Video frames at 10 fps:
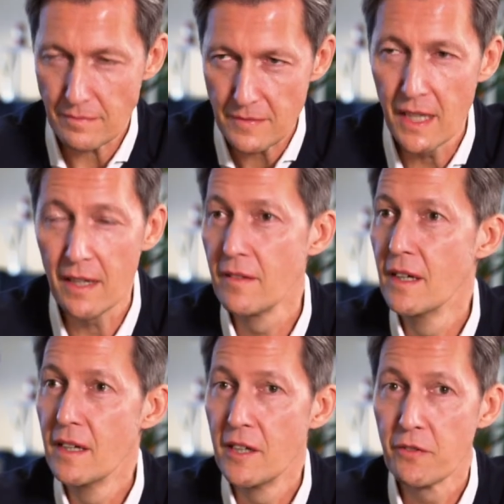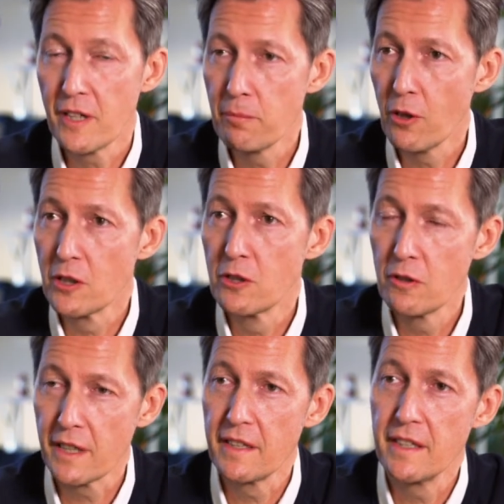Yeah, it's very important to
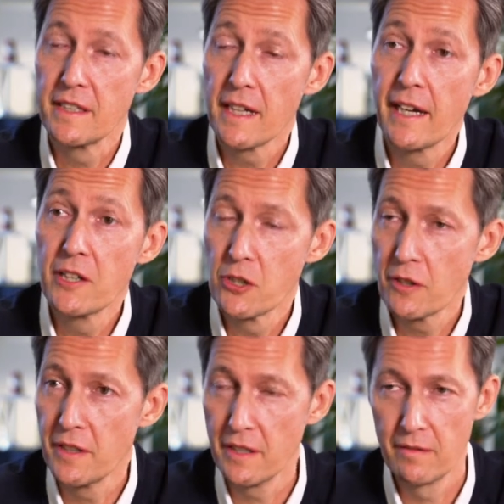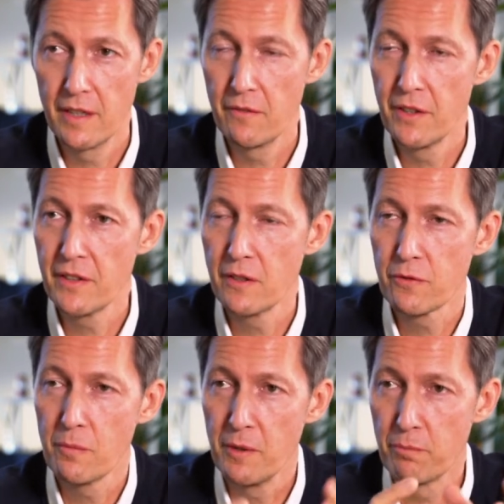look at the entire journey, everything
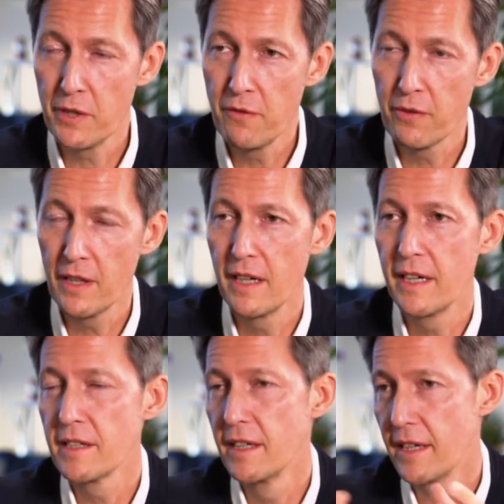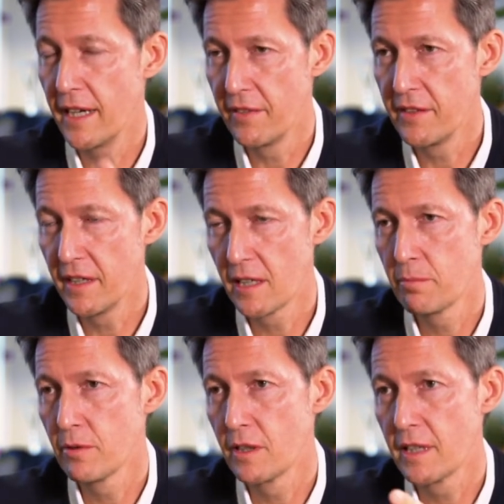from the pre-flight, at the
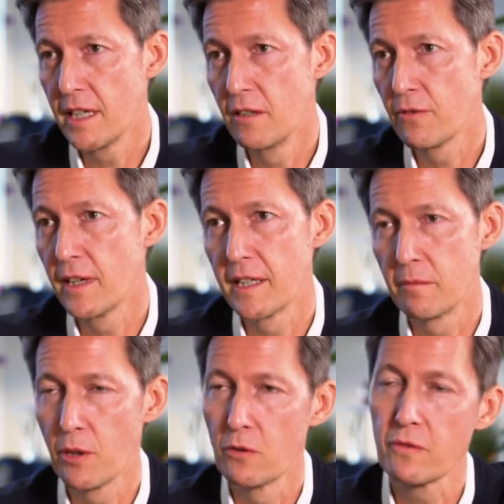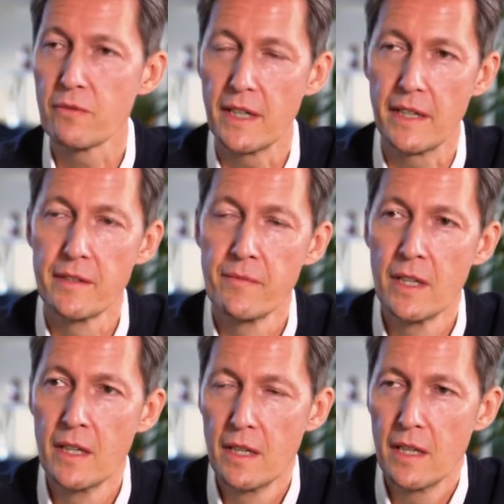airport, in-flight and post-flight.
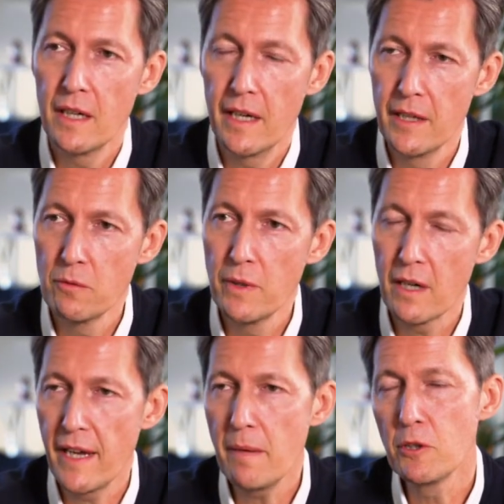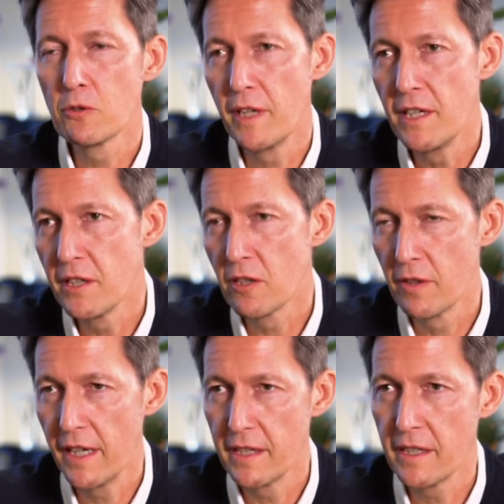And we are able to
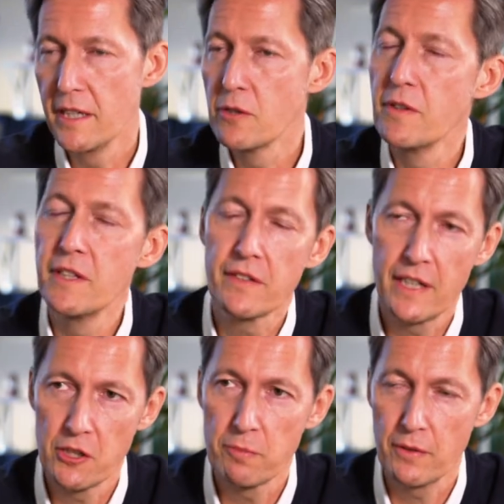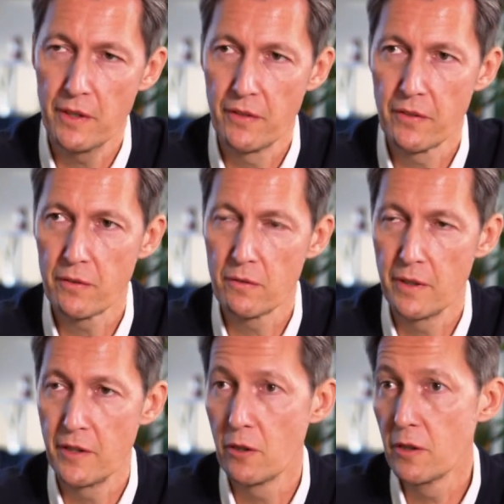integrate into these touch points. So
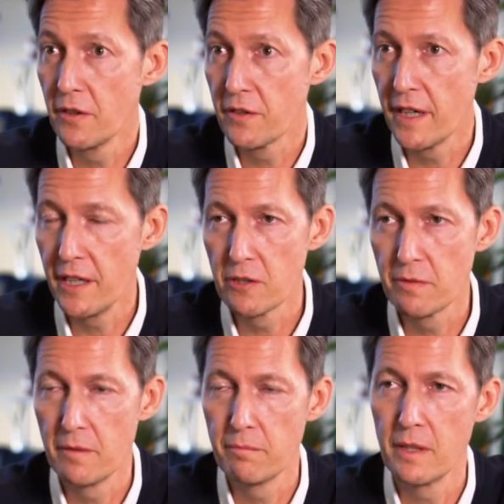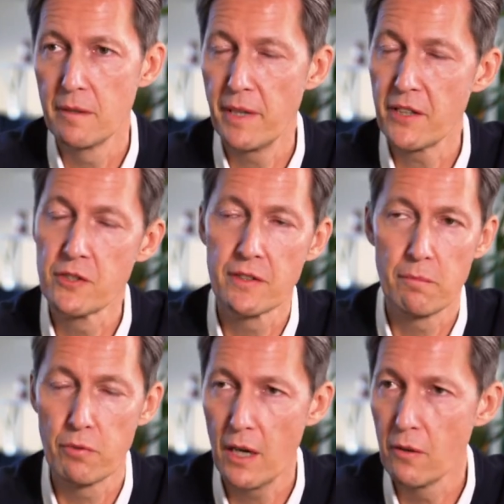in the early stage, when passengers are
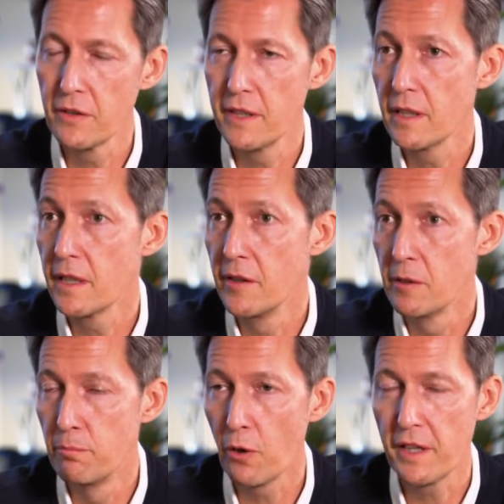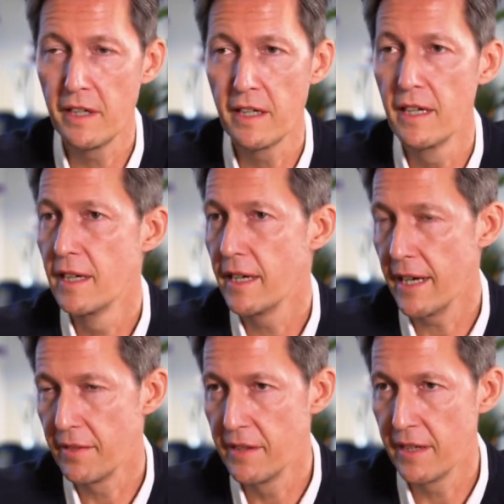browsing, in the booking,
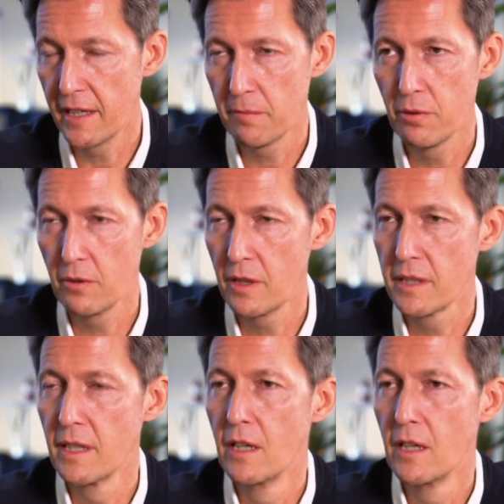at the airport,